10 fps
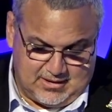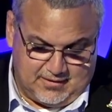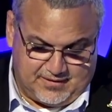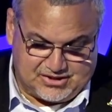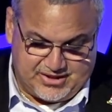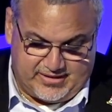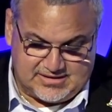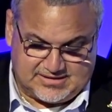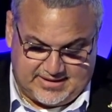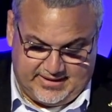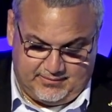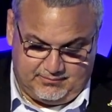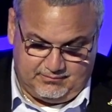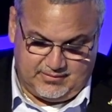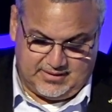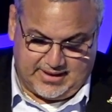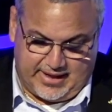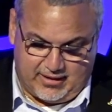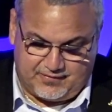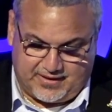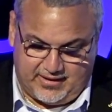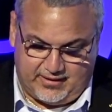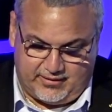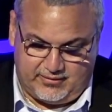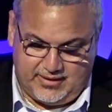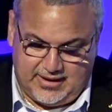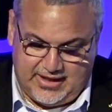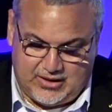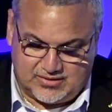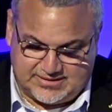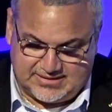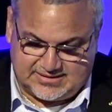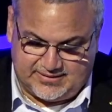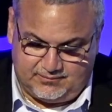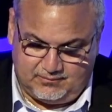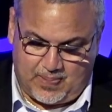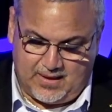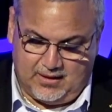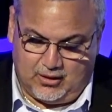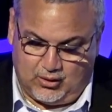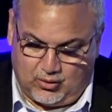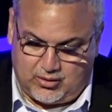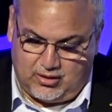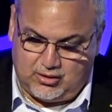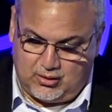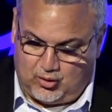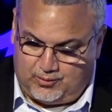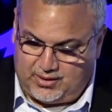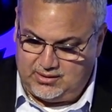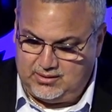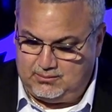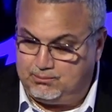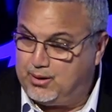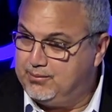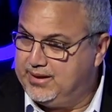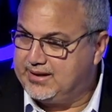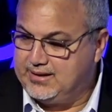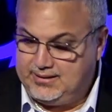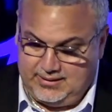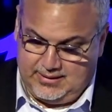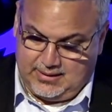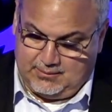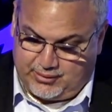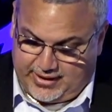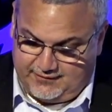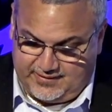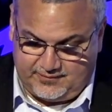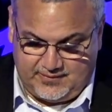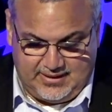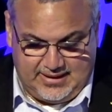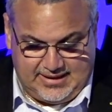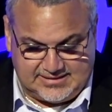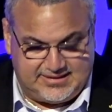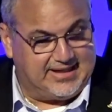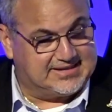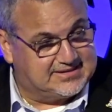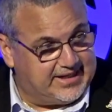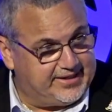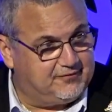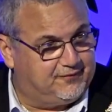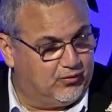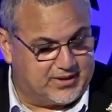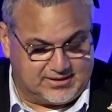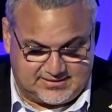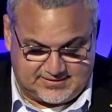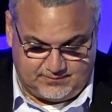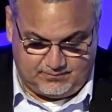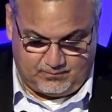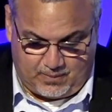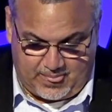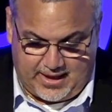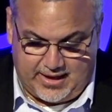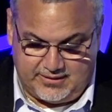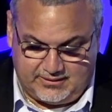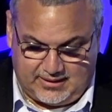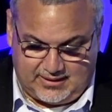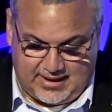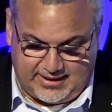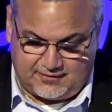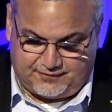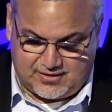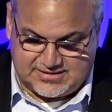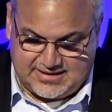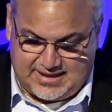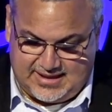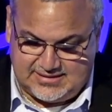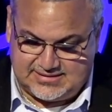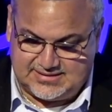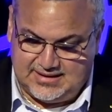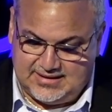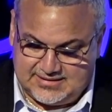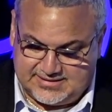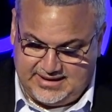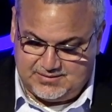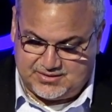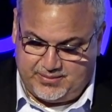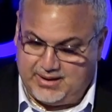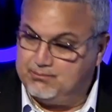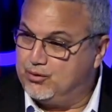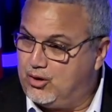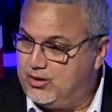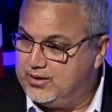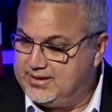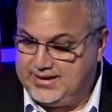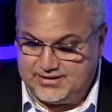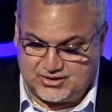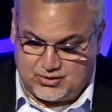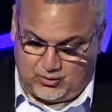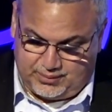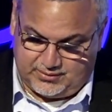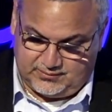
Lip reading: This year's theme, the healthcare ecosystem, local, global, public, private, is an exciting focus and at first glance seems to be broad in scope.